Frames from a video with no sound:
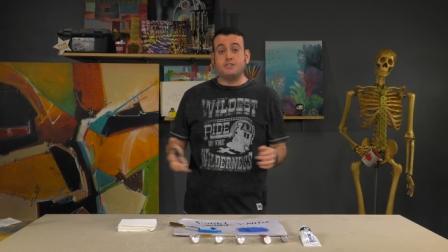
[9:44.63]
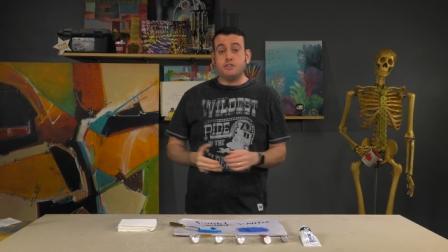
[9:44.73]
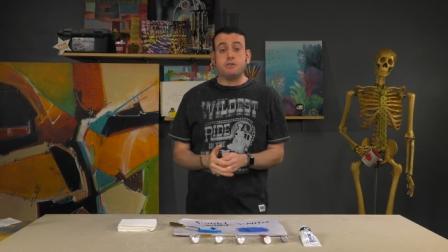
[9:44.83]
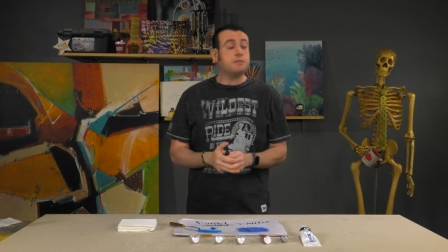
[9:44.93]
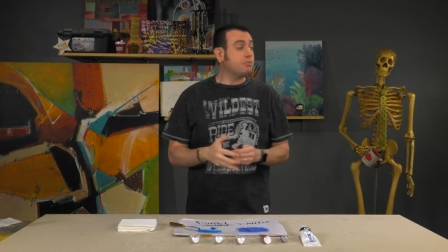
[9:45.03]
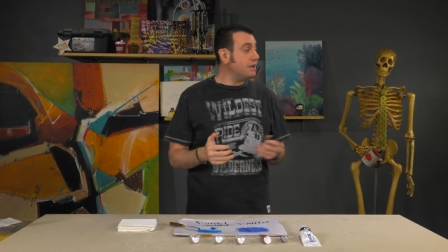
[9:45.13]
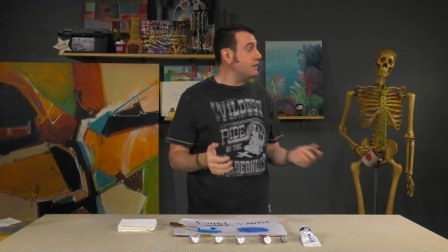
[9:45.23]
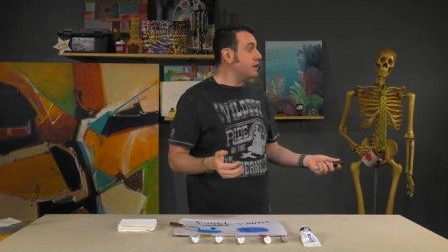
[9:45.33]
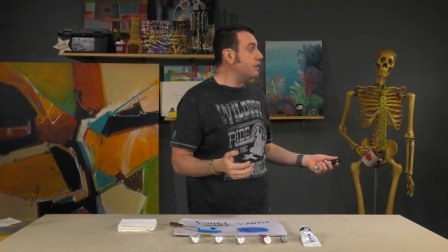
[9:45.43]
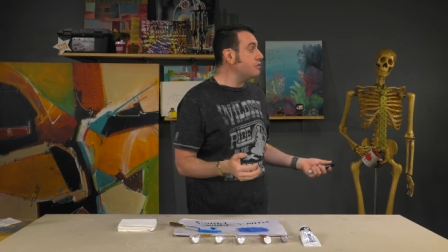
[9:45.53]
You could blend
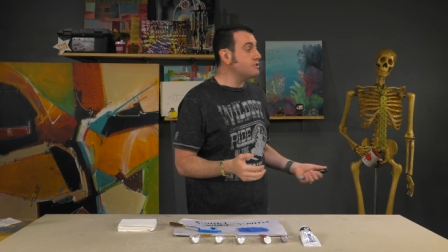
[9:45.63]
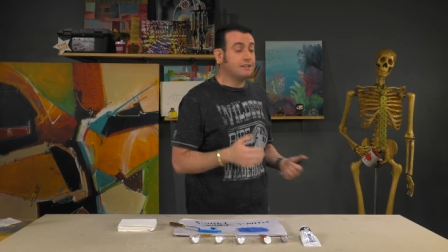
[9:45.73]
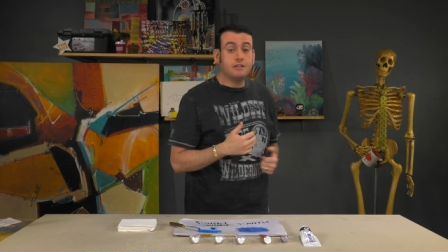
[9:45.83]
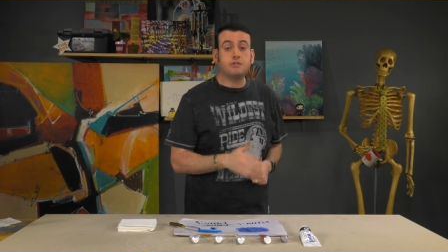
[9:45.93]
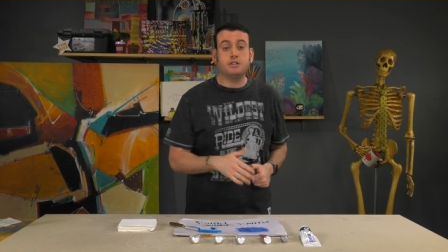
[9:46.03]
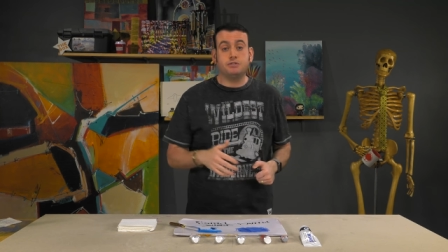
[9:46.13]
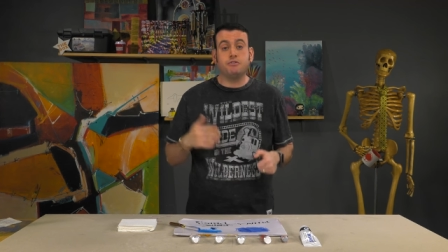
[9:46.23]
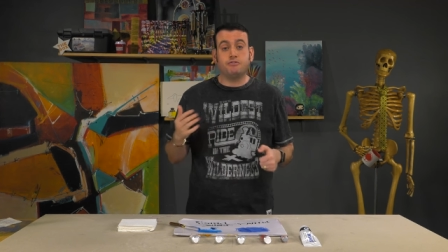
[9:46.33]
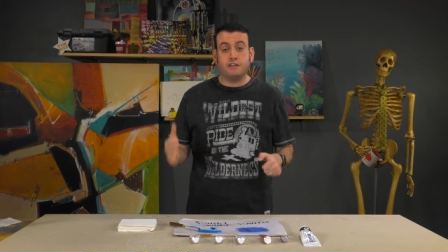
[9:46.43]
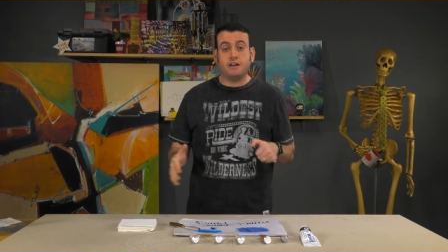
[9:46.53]
colors literally to
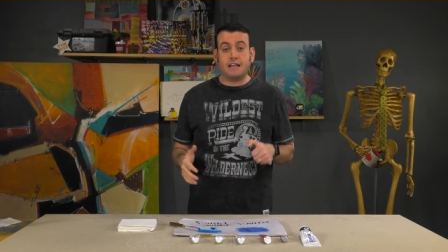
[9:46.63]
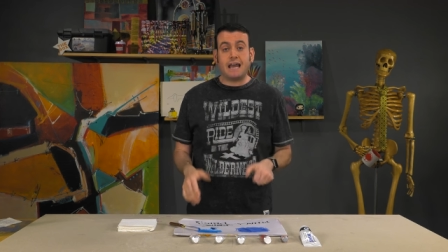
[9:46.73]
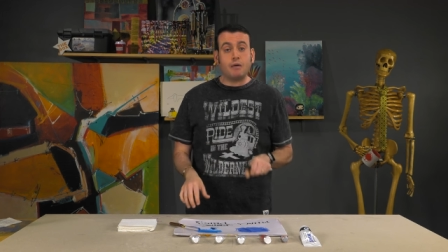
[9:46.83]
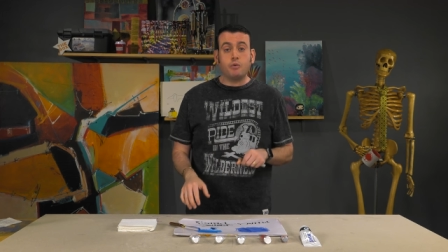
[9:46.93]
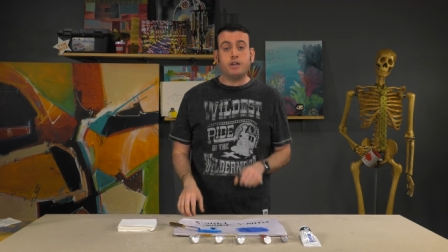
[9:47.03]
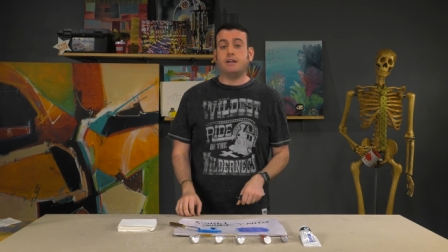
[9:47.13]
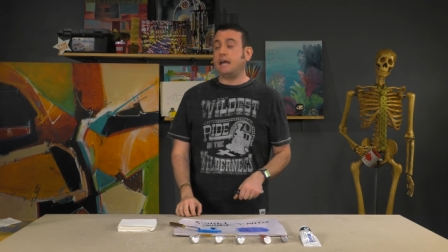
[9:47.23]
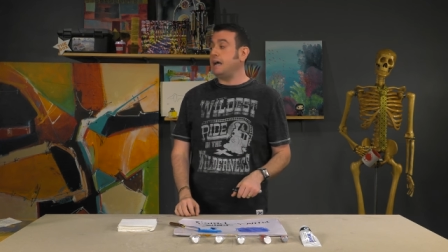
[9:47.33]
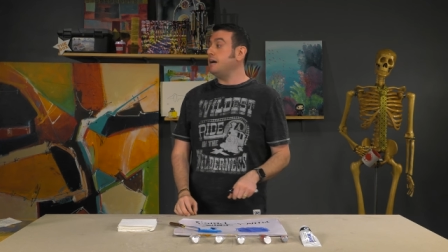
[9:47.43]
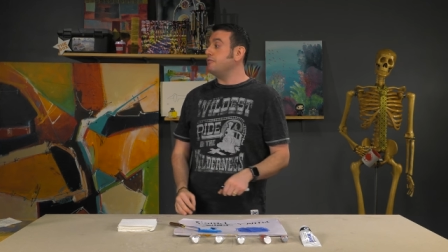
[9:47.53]
infinity, and we could
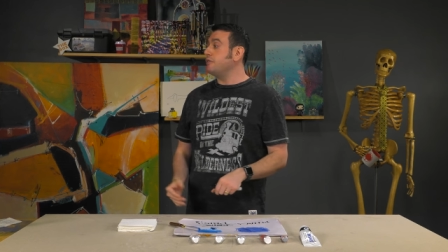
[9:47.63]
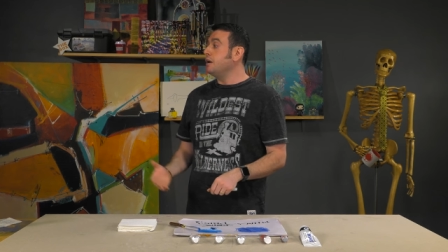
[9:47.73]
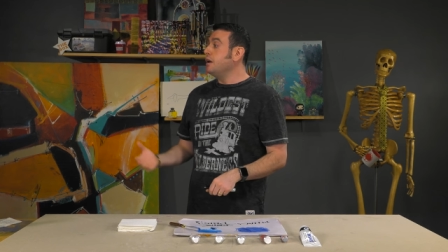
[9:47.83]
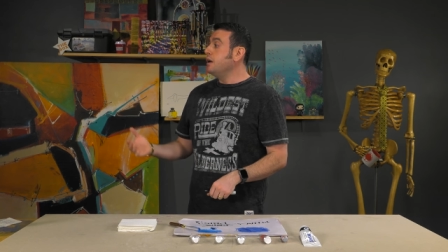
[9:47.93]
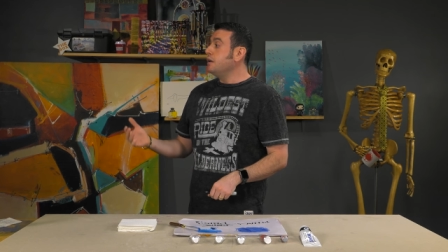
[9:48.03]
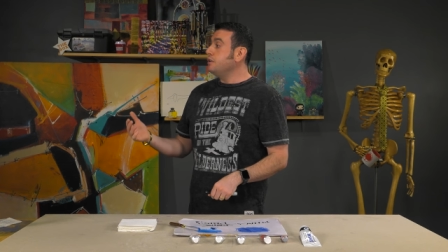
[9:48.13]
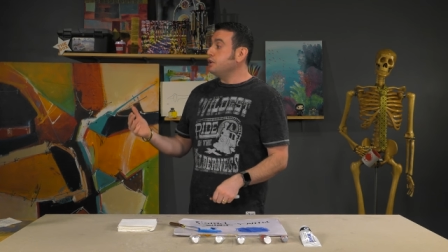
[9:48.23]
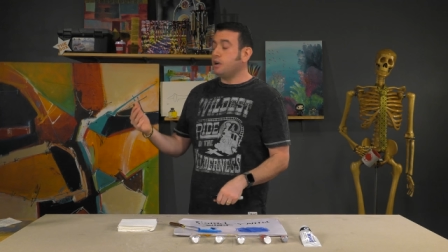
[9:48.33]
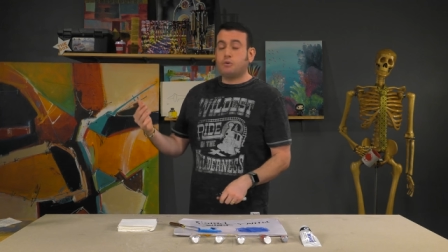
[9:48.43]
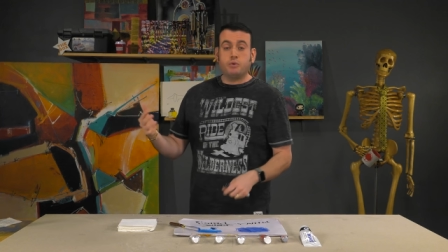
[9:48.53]
have, you
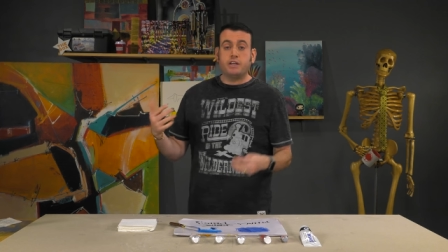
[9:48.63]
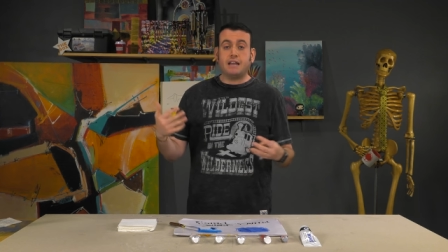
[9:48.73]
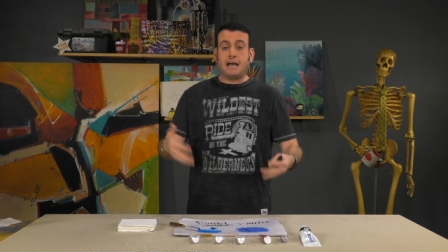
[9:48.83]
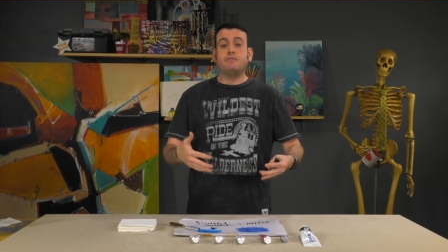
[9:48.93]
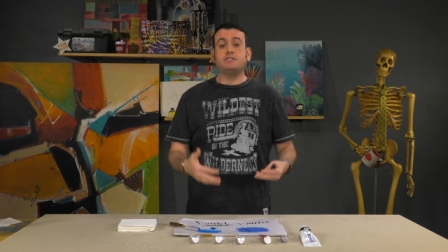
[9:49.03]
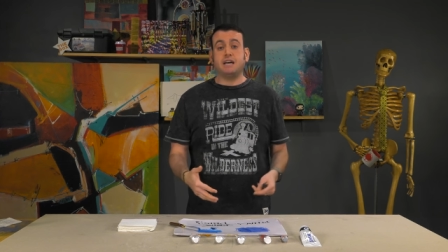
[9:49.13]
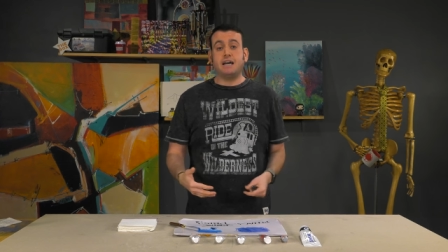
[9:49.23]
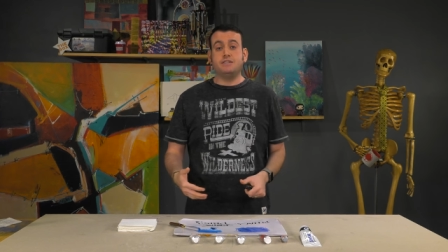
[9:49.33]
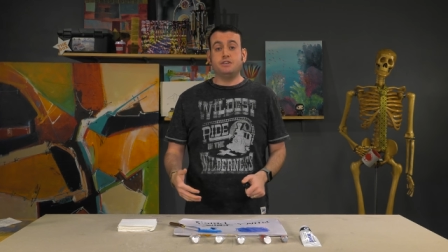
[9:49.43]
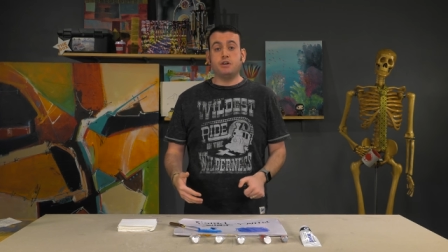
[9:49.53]
know, we could
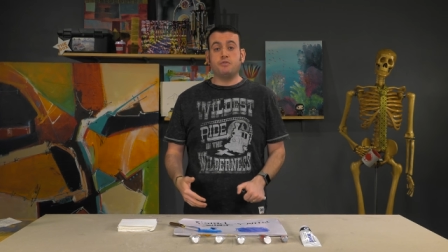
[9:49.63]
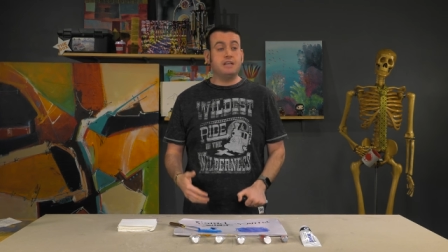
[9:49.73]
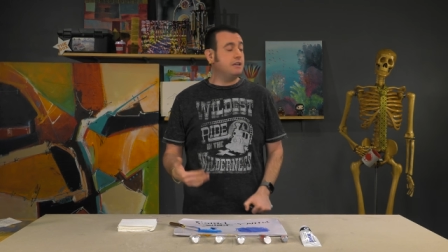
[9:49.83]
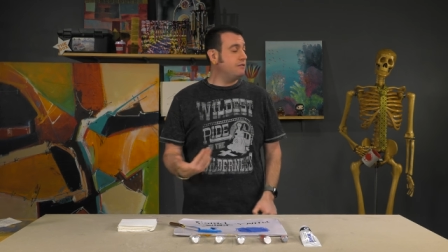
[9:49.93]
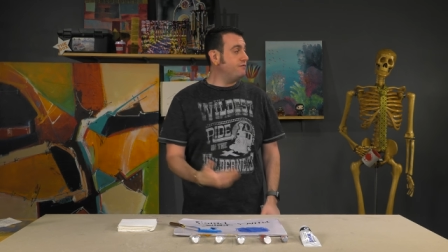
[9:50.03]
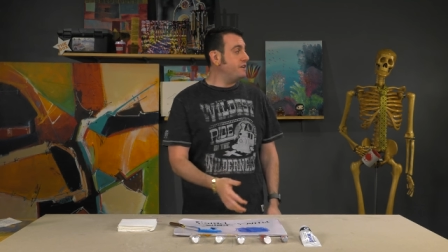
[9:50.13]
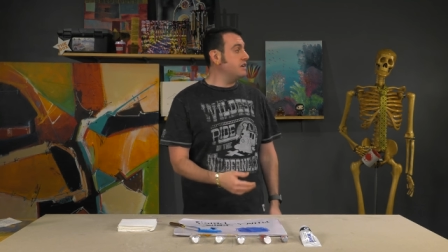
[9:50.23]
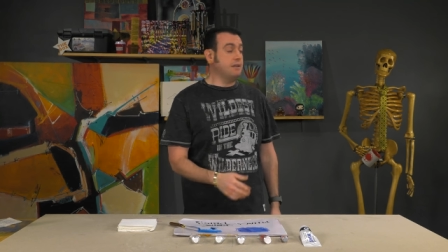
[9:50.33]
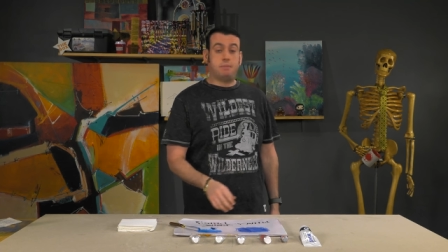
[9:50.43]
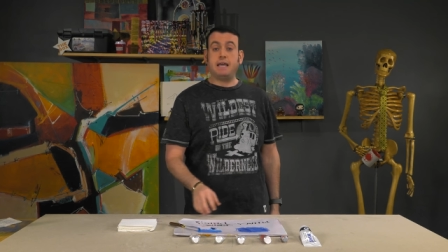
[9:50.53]
advertise, you know, the
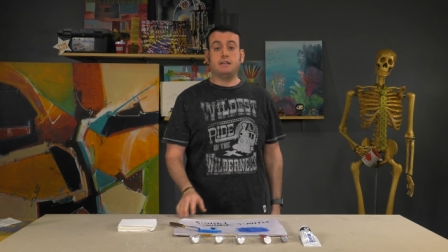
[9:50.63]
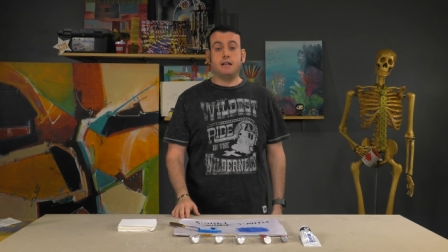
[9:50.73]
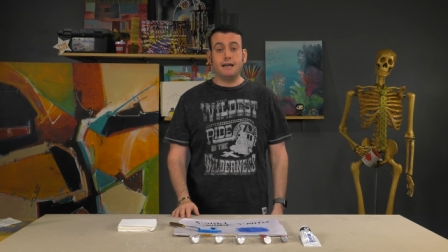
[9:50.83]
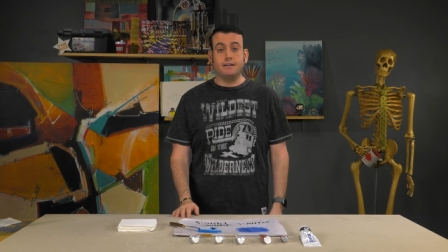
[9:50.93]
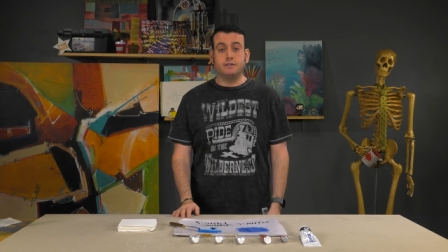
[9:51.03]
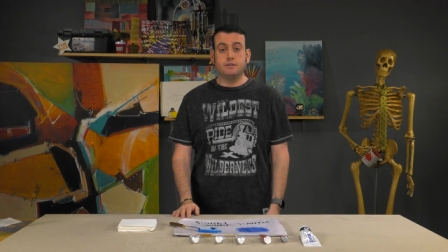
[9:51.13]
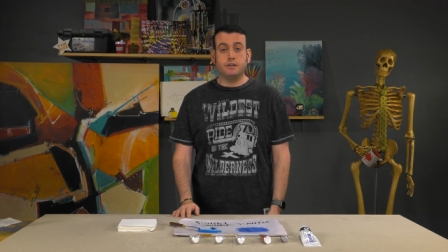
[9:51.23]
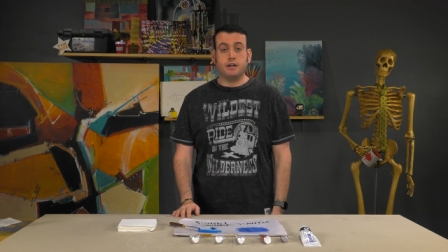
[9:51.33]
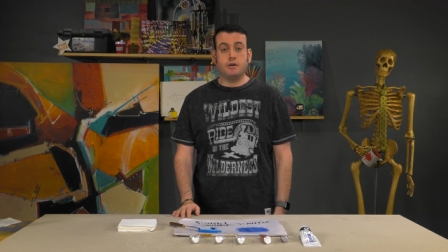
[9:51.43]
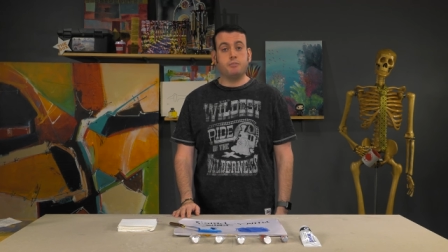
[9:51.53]
infinity paint line, you
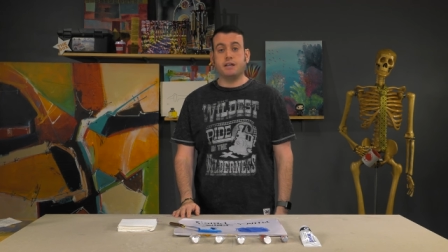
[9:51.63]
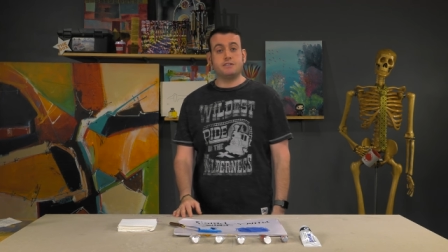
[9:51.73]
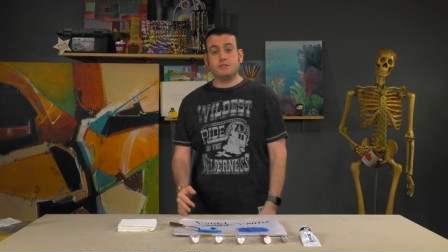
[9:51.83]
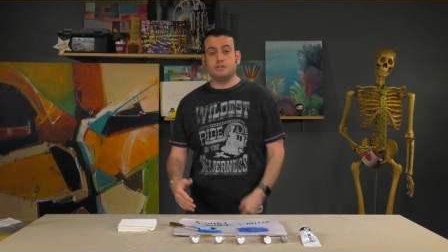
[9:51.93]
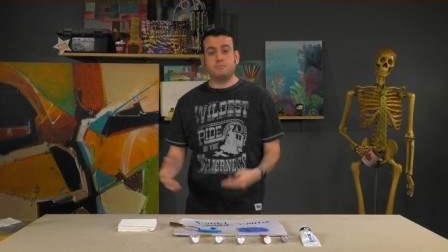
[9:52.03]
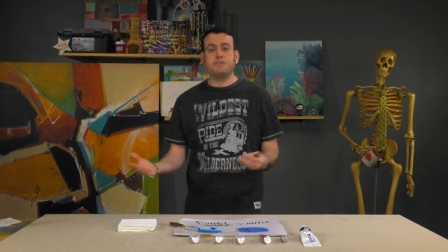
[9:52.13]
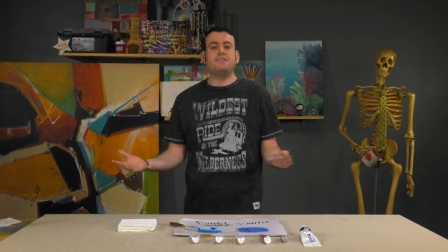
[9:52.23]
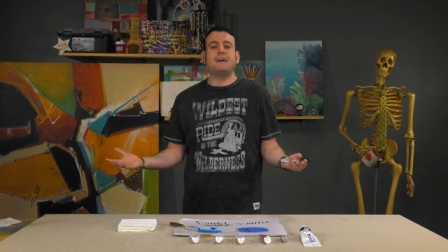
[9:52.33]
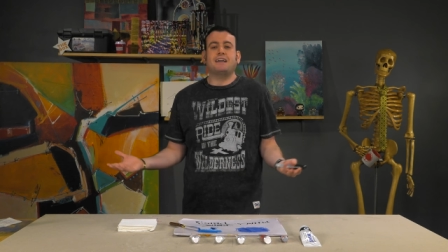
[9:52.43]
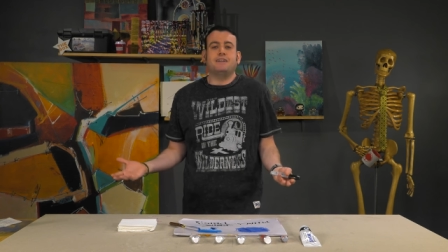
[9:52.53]
know, because they're just, but they're
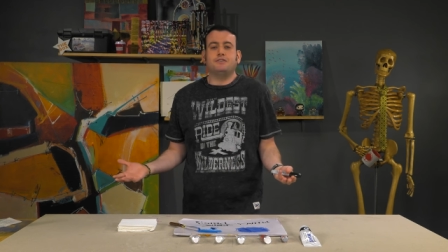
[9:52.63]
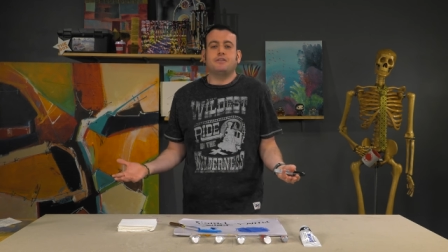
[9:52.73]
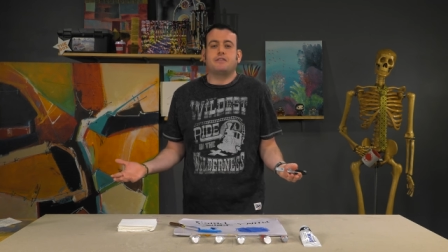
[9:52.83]
not going to do that.